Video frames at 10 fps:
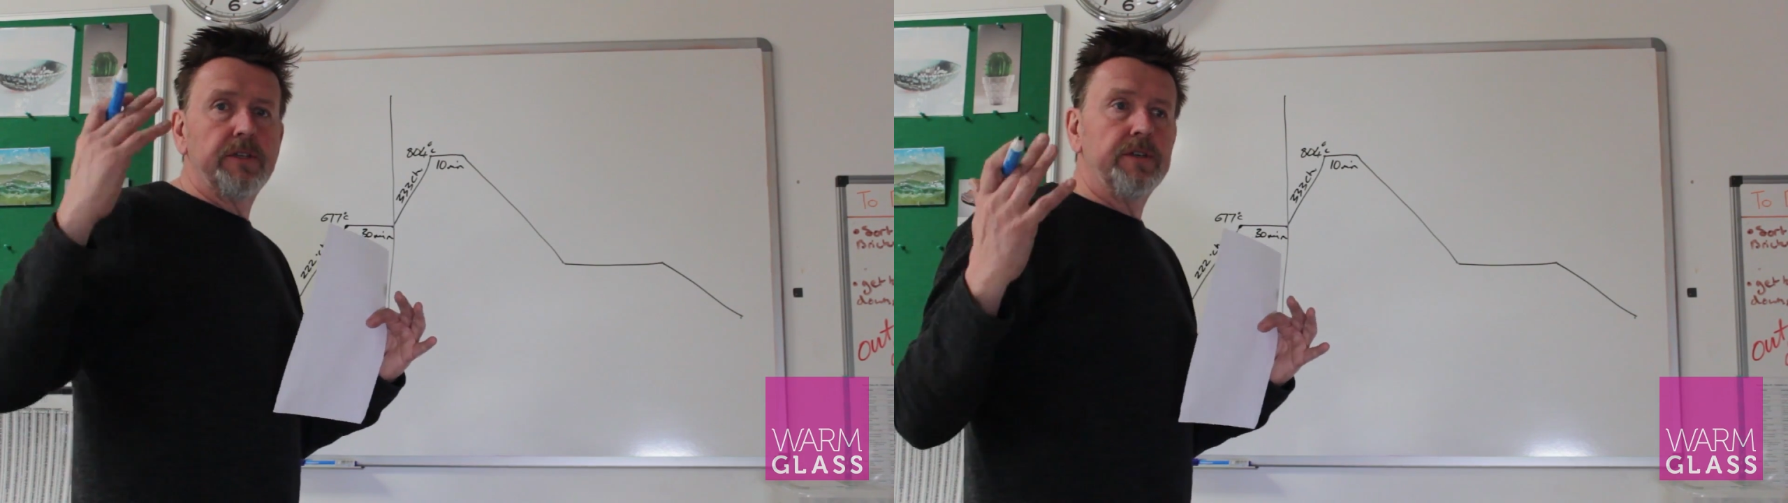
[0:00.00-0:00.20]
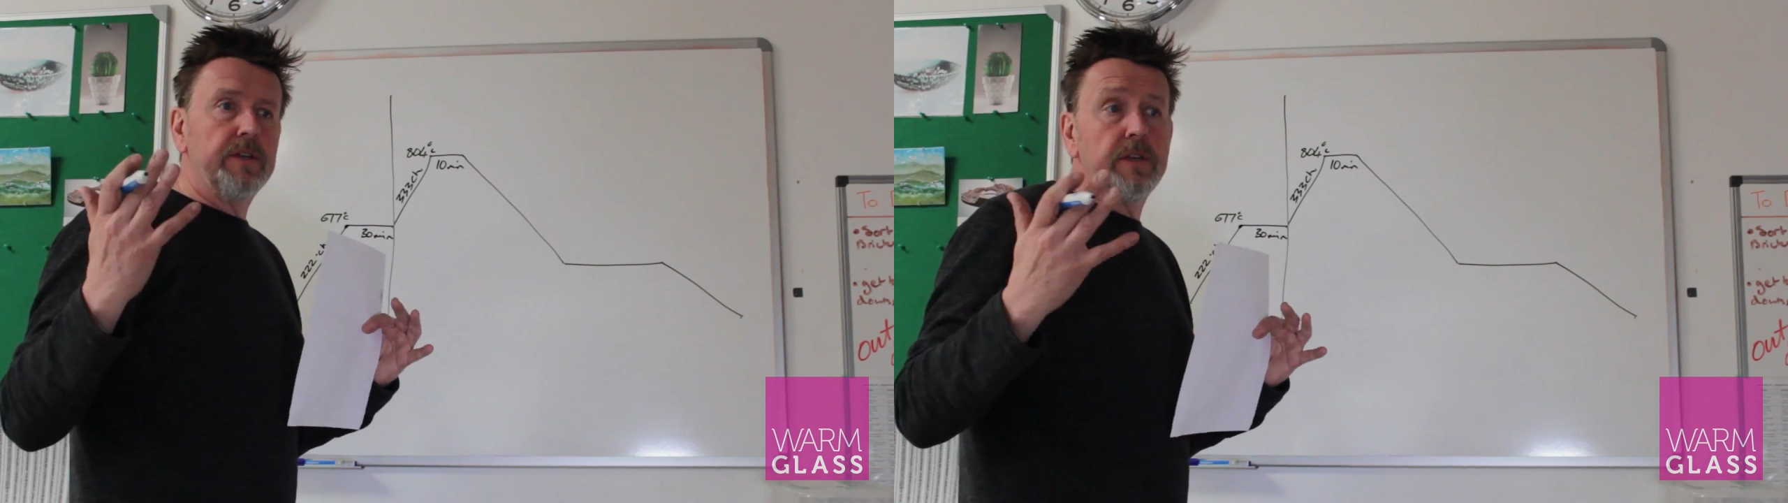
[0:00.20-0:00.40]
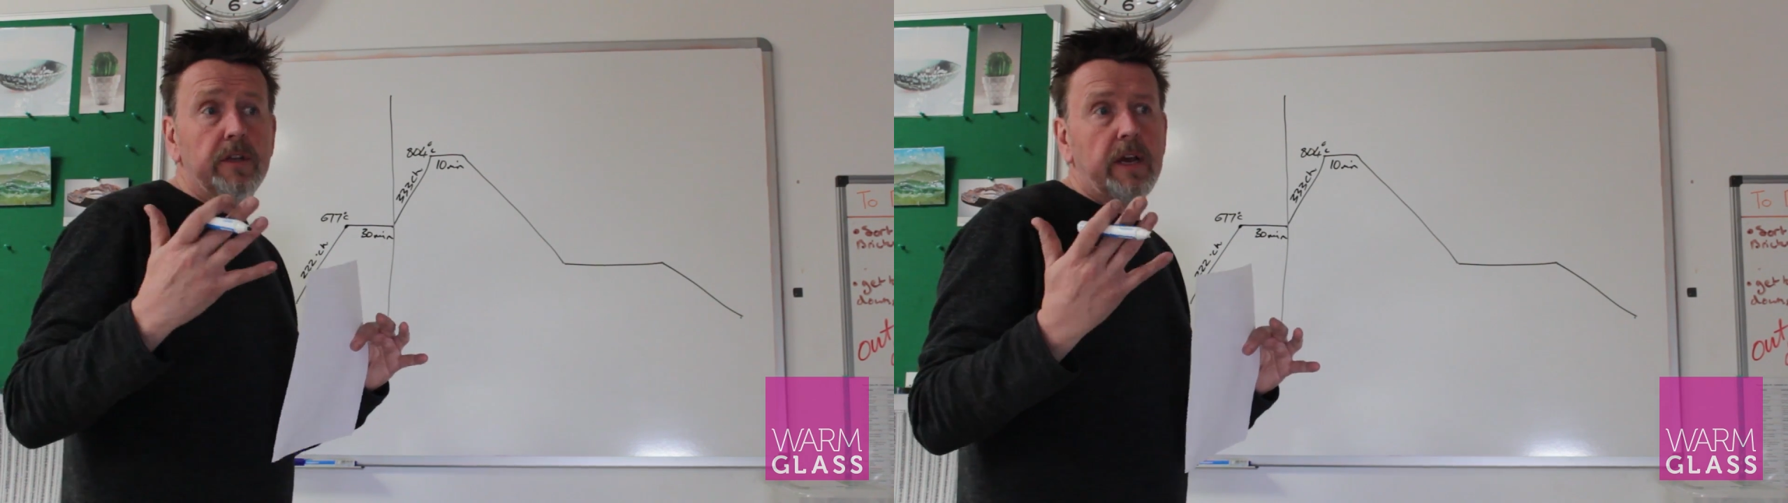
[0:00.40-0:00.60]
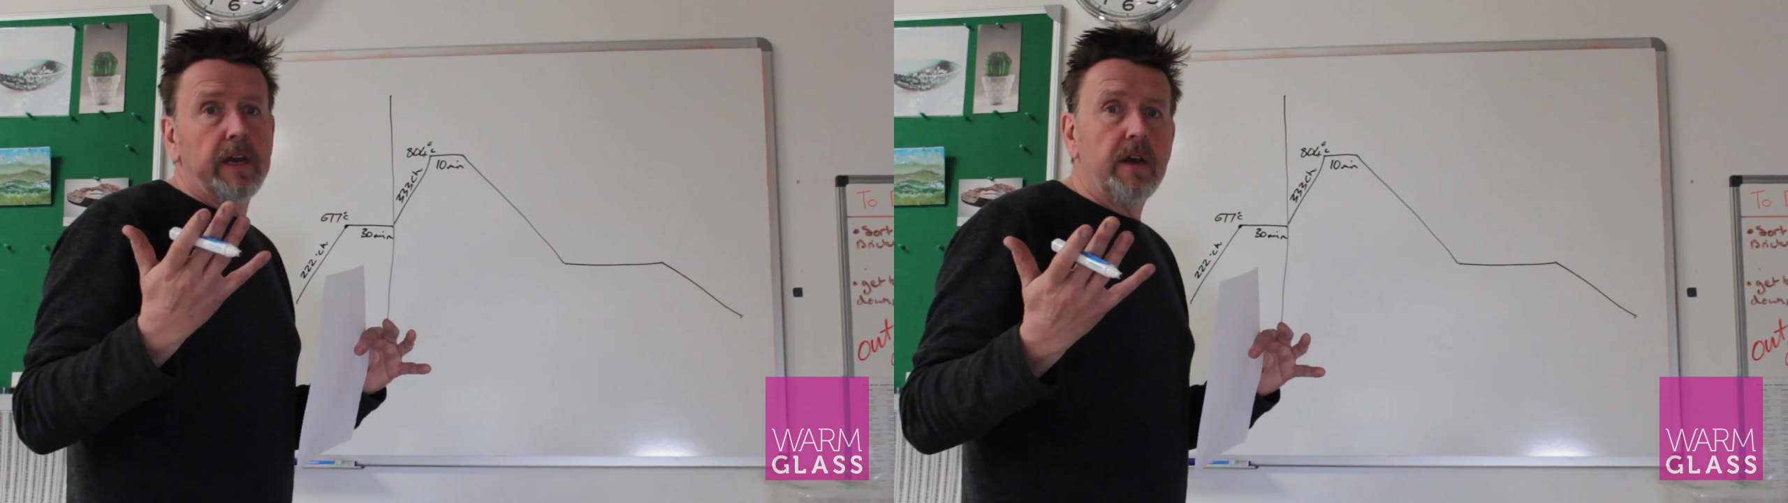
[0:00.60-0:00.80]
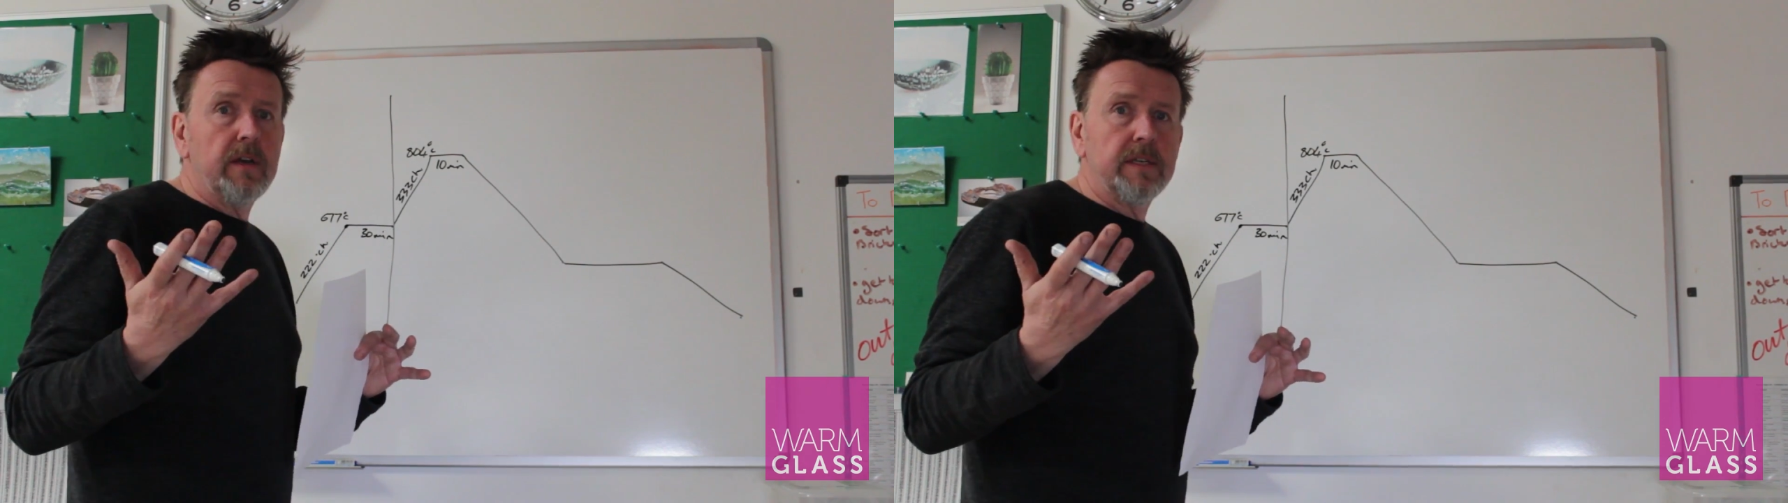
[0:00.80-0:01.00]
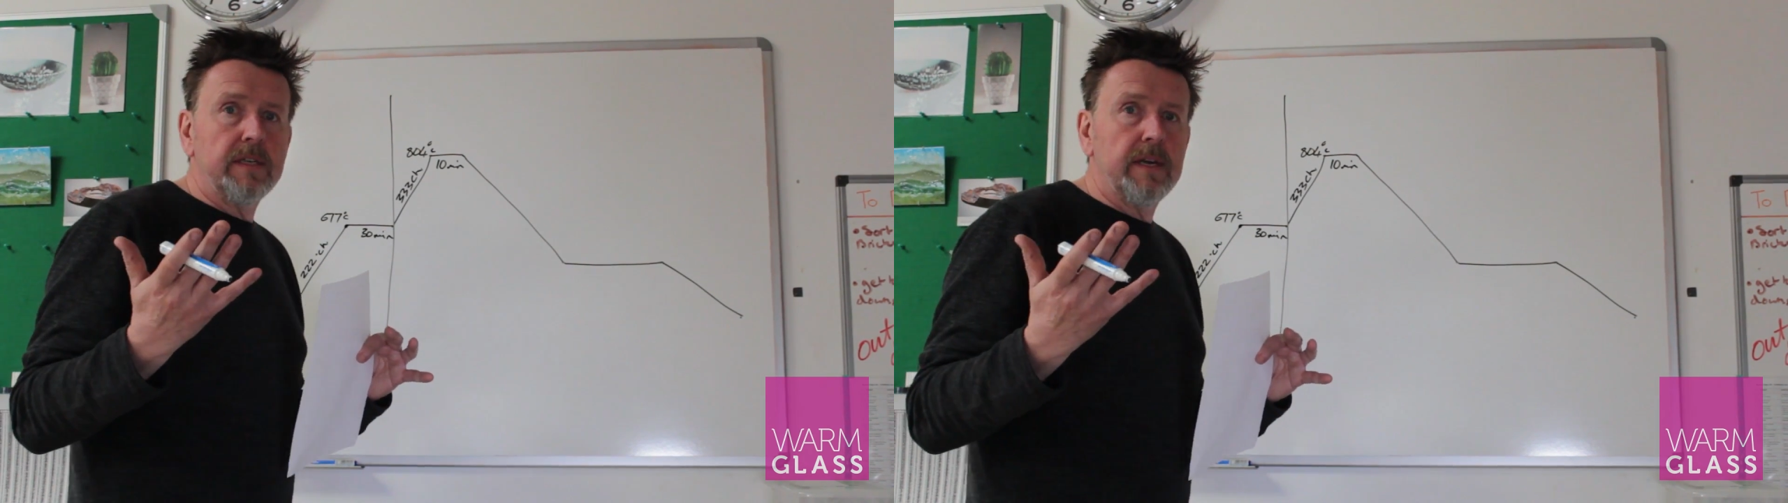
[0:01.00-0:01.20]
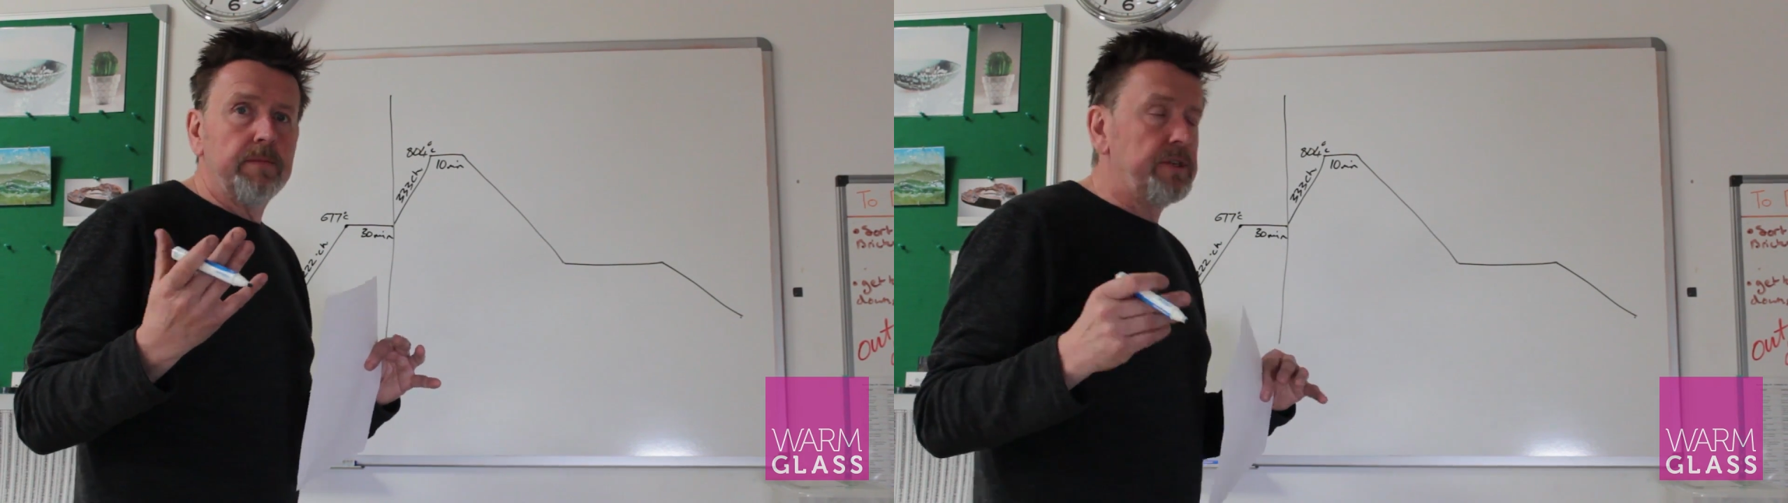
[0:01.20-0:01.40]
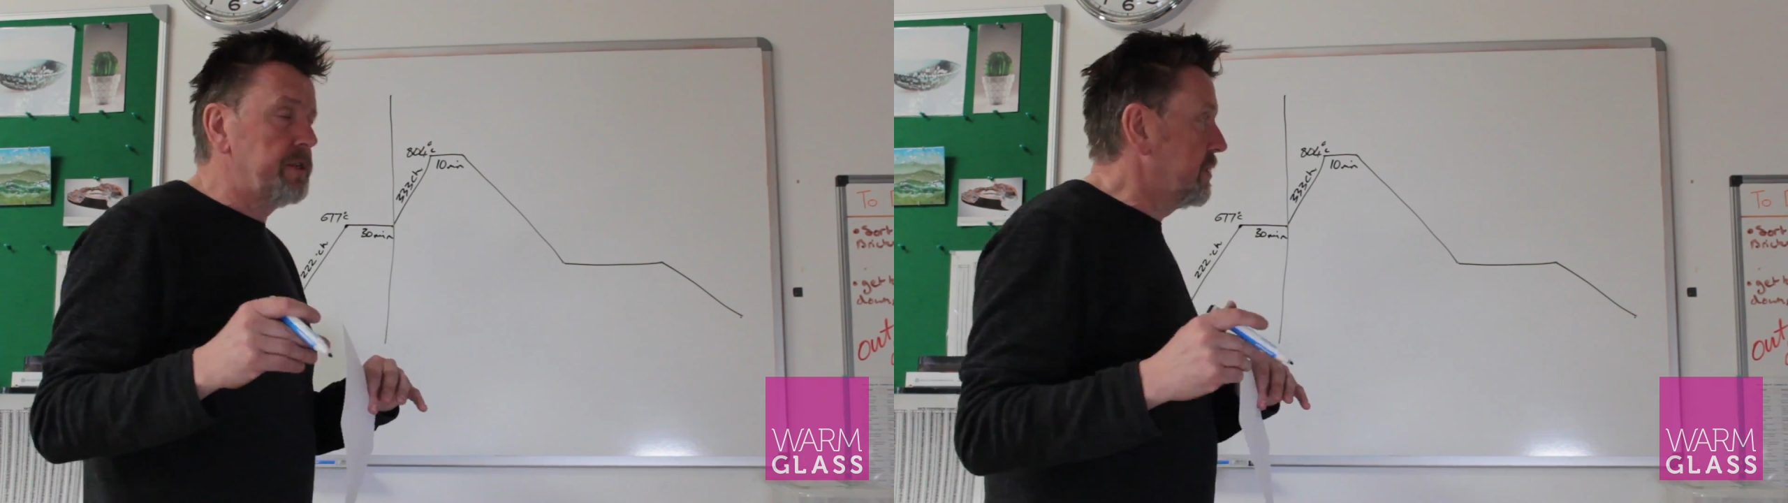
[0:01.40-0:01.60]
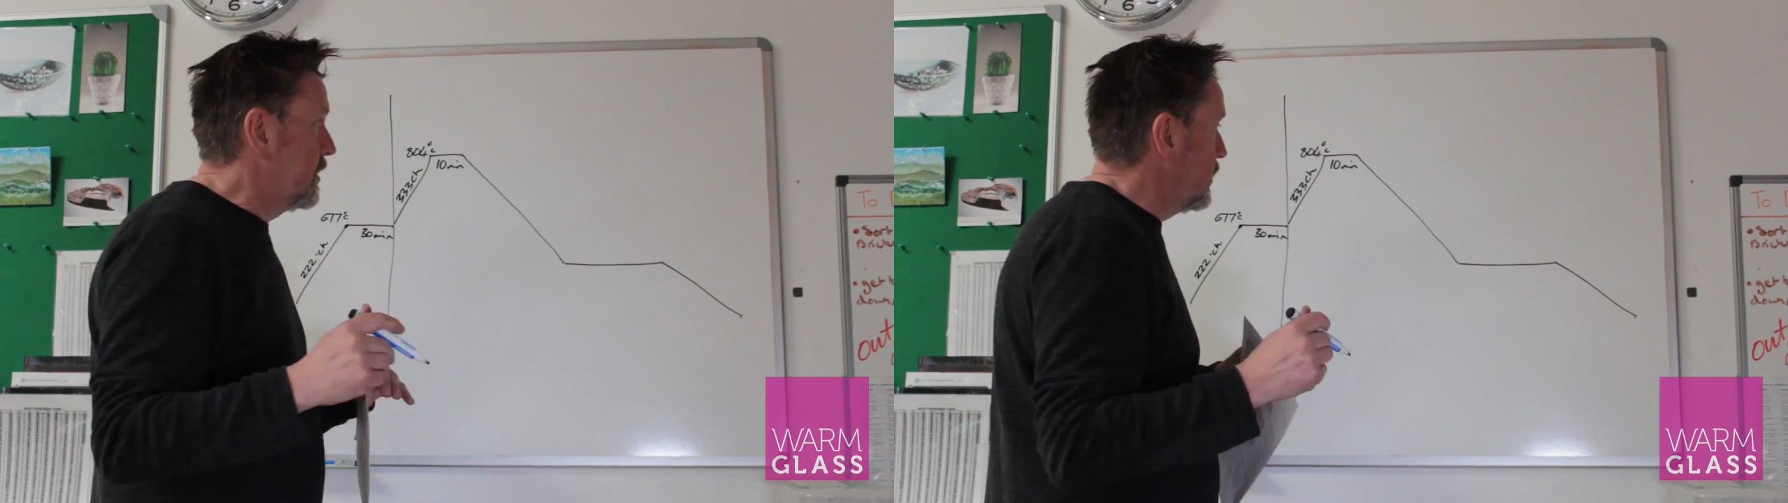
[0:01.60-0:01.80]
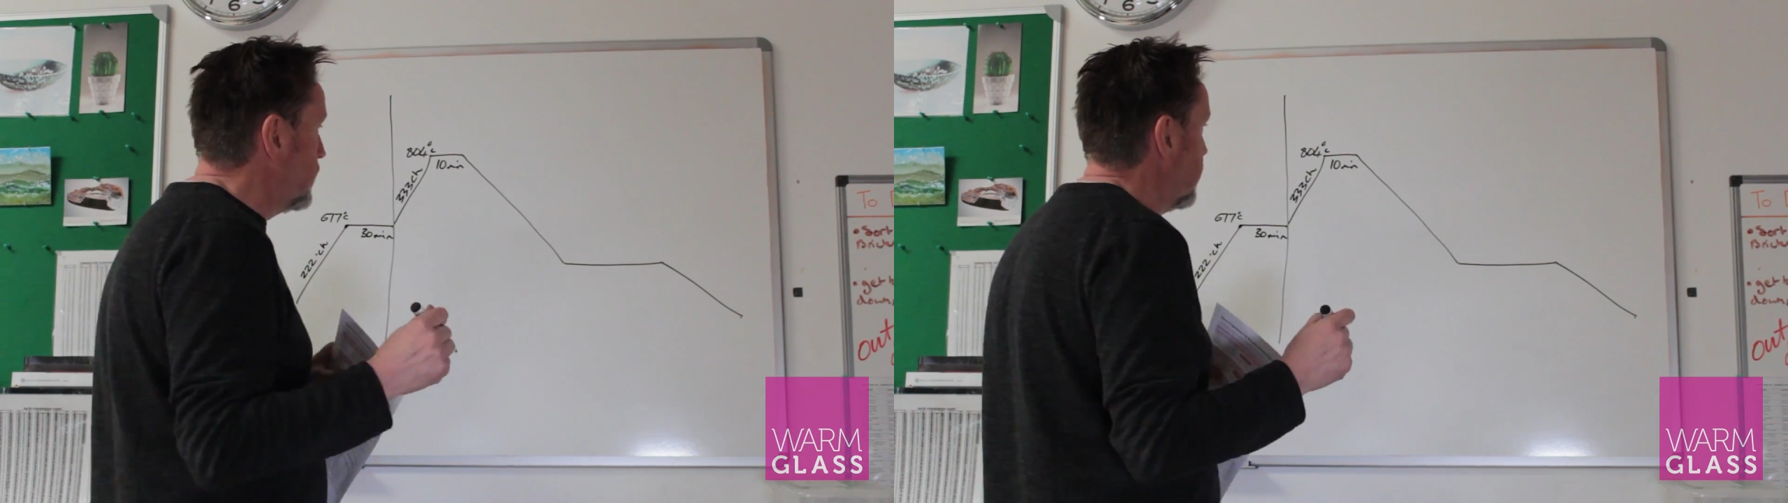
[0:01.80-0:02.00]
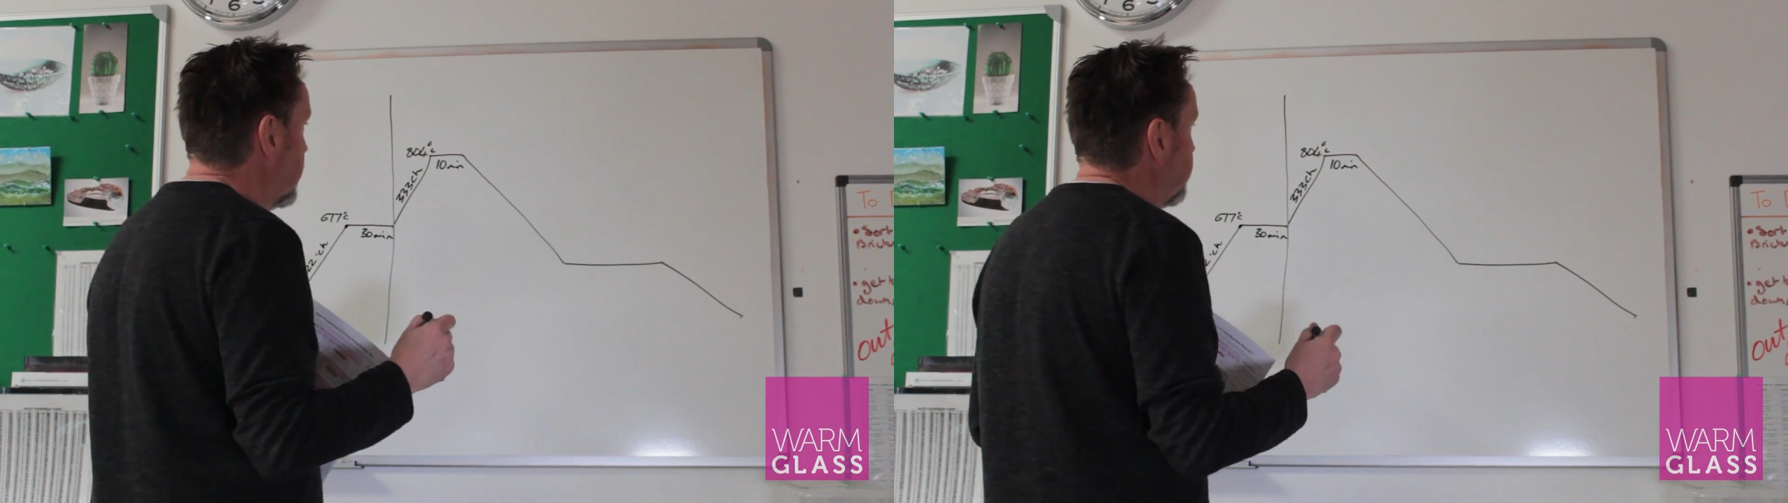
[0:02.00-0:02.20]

to like casting temperatures and things like